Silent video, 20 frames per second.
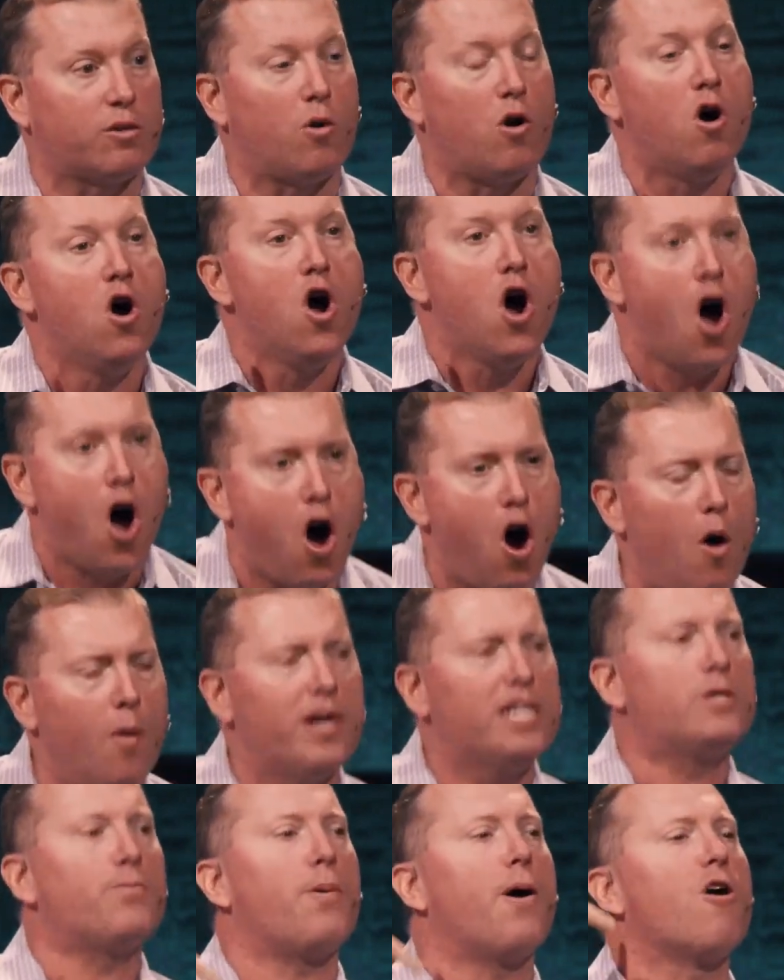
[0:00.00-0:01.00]
that will
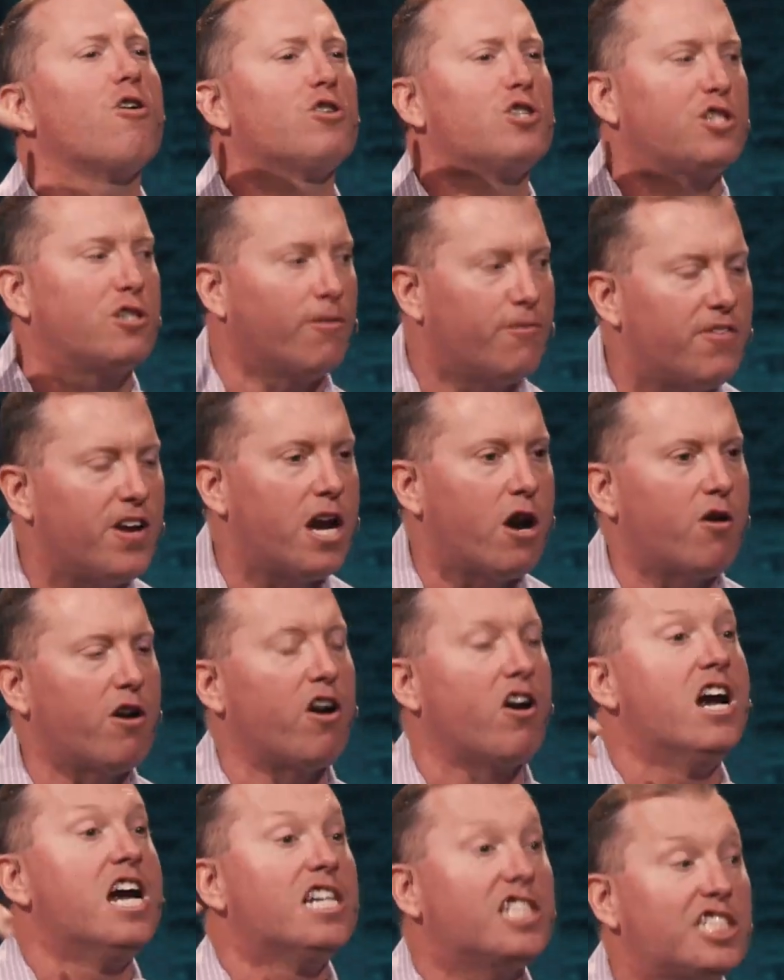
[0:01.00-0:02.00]
always persevere in
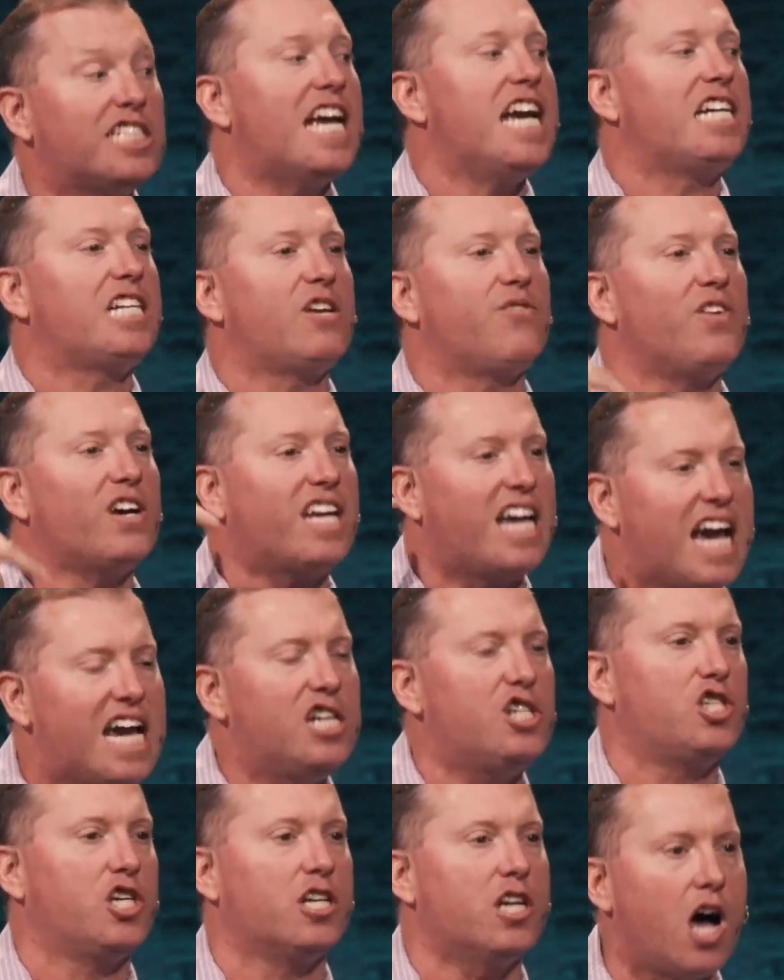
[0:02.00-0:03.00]
our
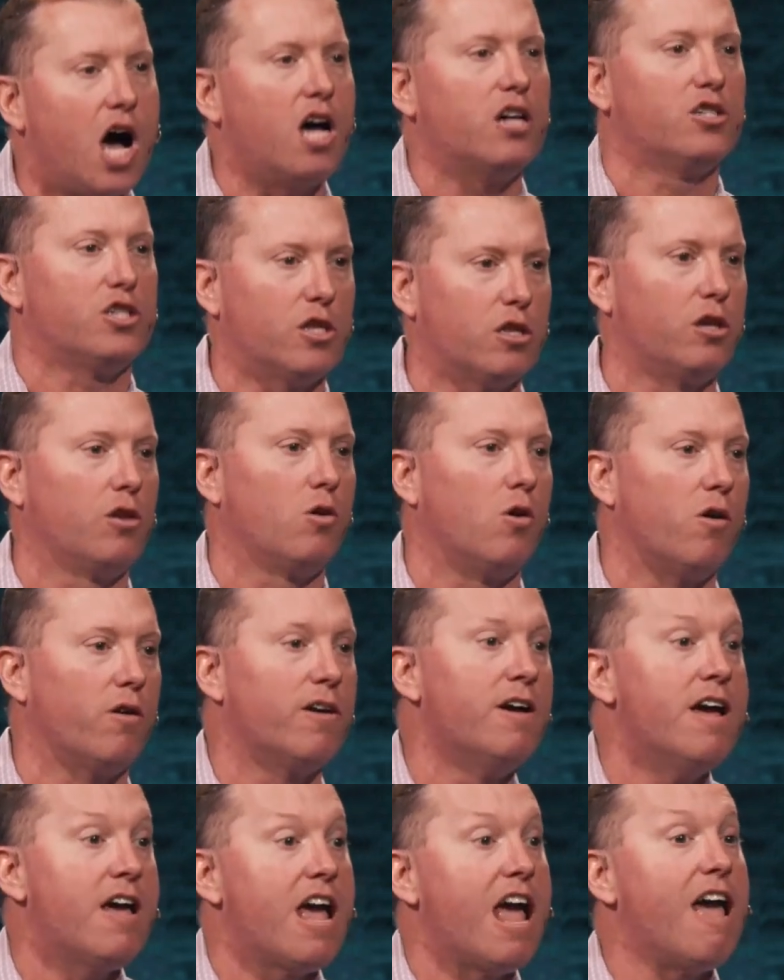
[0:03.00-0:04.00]
sanctification unto the
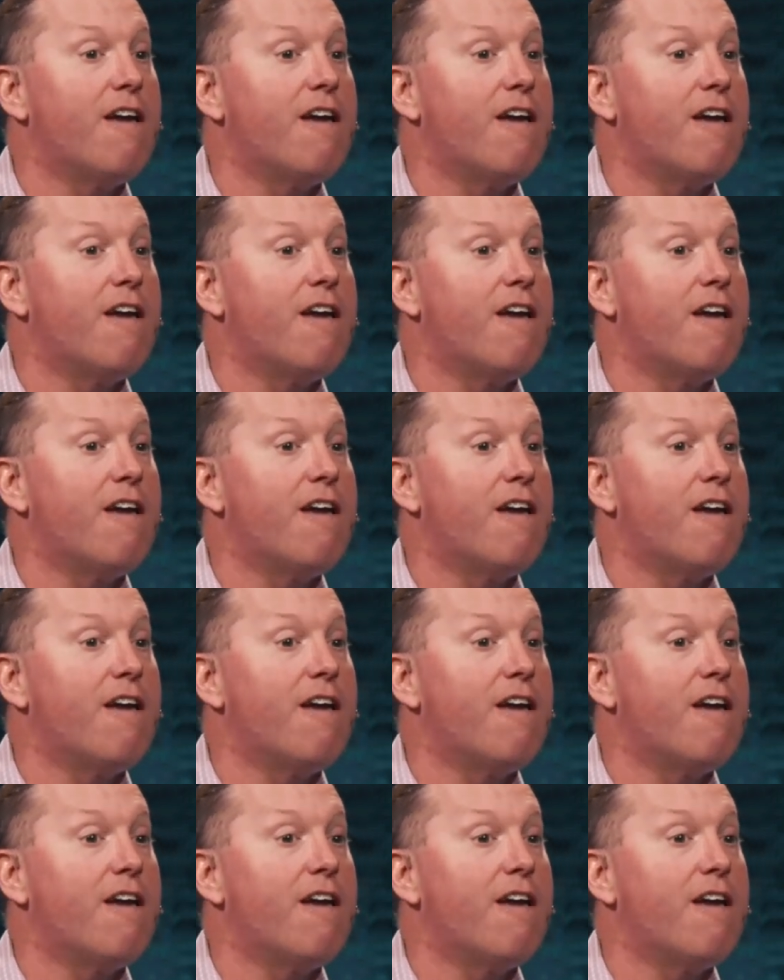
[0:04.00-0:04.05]
Lord.